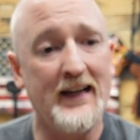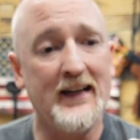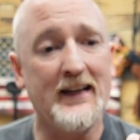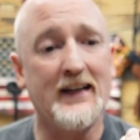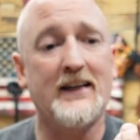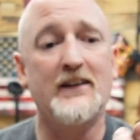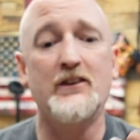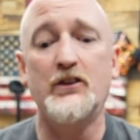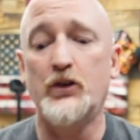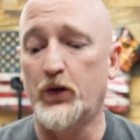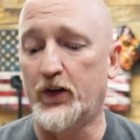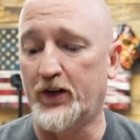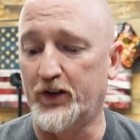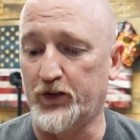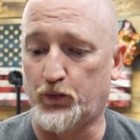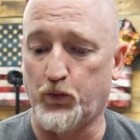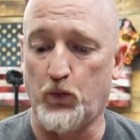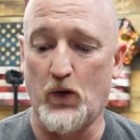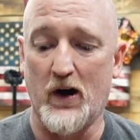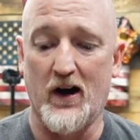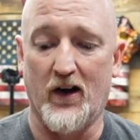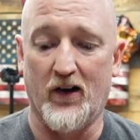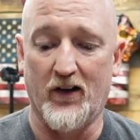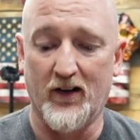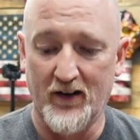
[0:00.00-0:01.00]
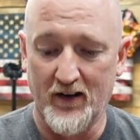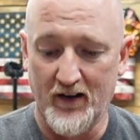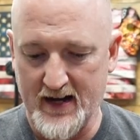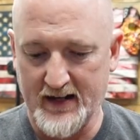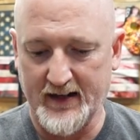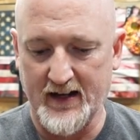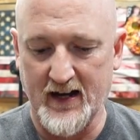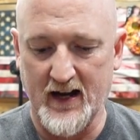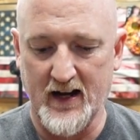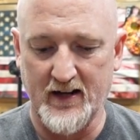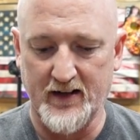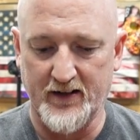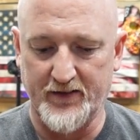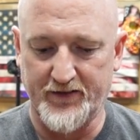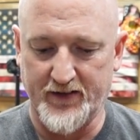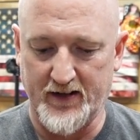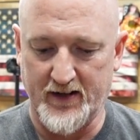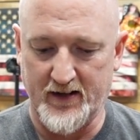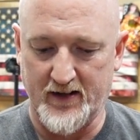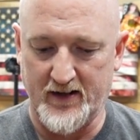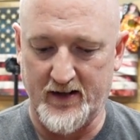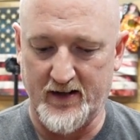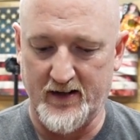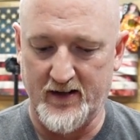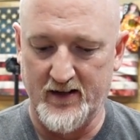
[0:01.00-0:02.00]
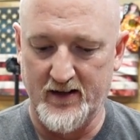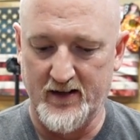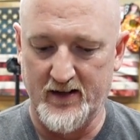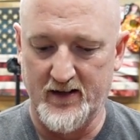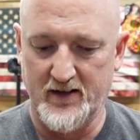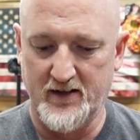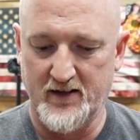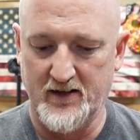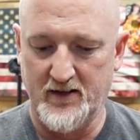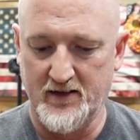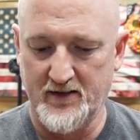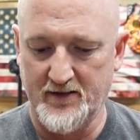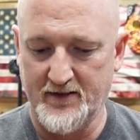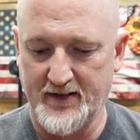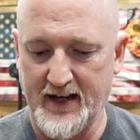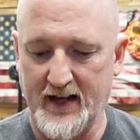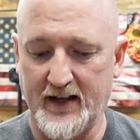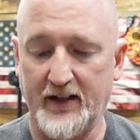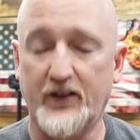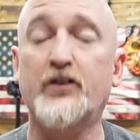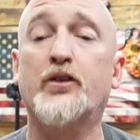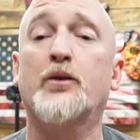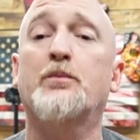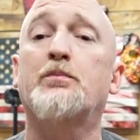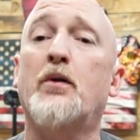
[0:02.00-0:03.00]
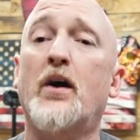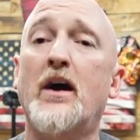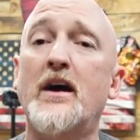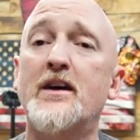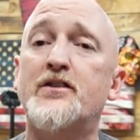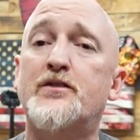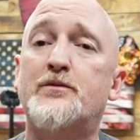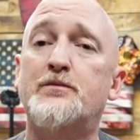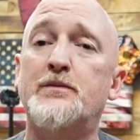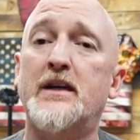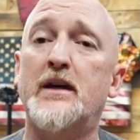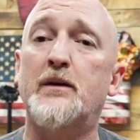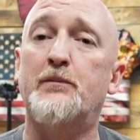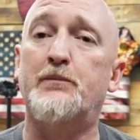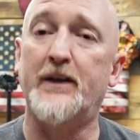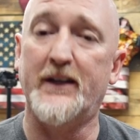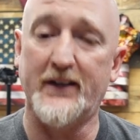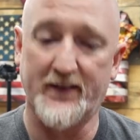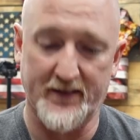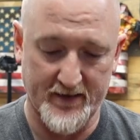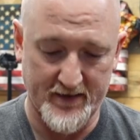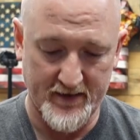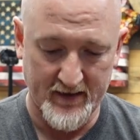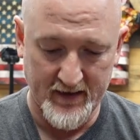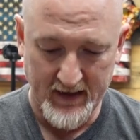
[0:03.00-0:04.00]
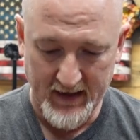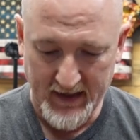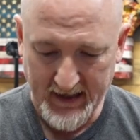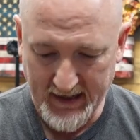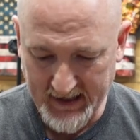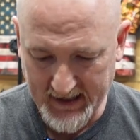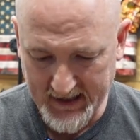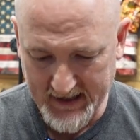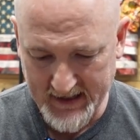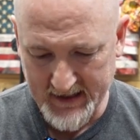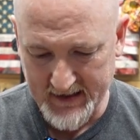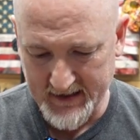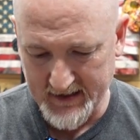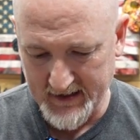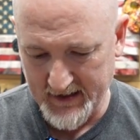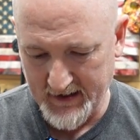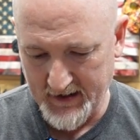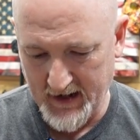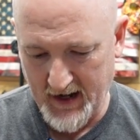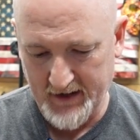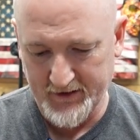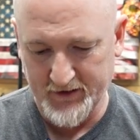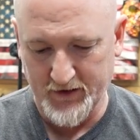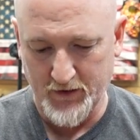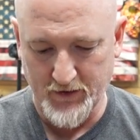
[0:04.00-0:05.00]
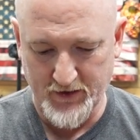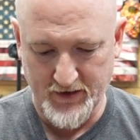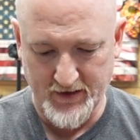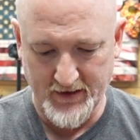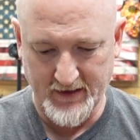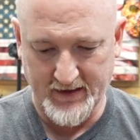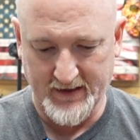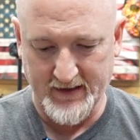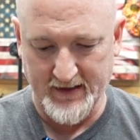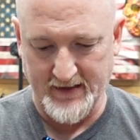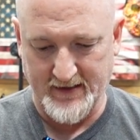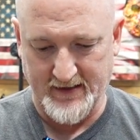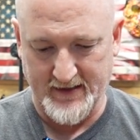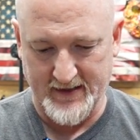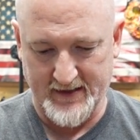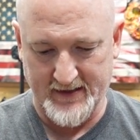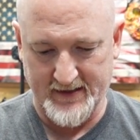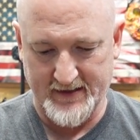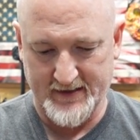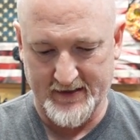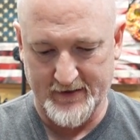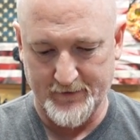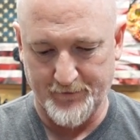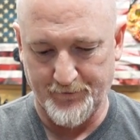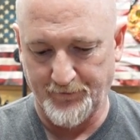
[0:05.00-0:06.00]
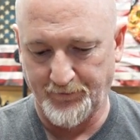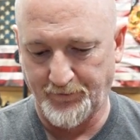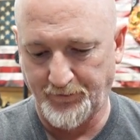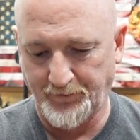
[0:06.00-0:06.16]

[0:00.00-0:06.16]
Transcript: it can do it as well. That kind of, uh, that surprised me a bit. And as I was looking at this,